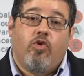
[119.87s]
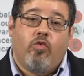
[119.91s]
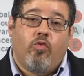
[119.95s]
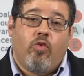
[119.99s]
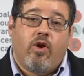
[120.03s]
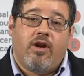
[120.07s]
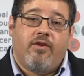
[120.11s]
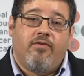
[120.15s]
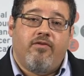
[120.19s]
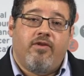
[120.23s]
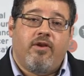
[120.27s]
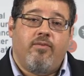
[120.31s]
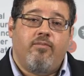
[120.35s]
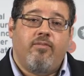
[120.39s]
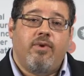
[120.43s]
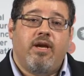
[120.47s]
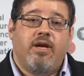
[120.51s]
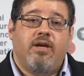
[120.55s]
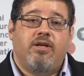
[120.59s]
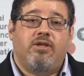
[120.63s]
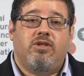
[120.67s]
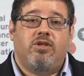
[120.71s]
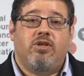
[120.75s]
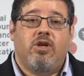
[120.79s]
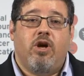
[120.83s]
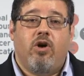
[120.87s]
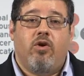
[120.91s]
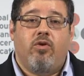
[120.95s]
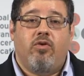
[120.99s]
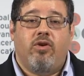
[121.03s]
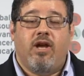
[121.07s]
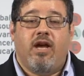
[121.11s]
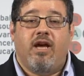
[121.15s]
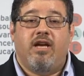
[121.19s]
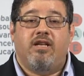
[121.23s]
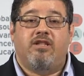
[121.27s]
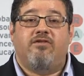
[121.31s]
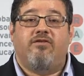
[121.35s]
One of them is
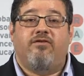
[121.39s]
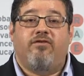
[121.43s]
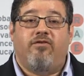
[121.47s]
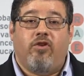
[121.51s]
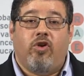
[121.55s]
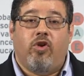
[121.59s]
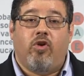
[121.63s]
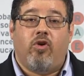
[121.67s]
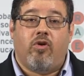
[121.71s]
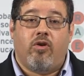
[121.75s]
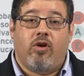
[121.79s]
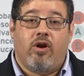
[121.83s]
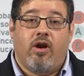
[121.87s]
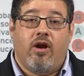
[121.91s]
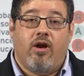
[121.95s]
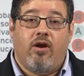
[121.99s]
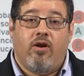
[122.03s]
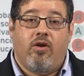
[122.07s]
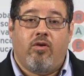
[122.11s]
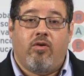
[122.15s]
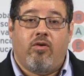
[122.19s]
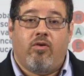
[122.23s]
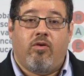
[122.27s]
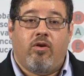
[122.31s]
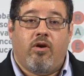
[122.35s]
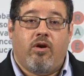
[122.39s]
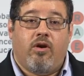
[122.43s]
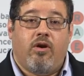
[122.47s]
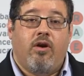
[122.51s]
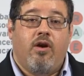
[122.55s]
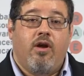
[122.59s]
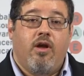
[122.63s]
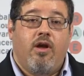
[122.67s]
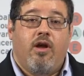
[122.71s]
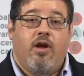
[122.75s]
known as FLAURA or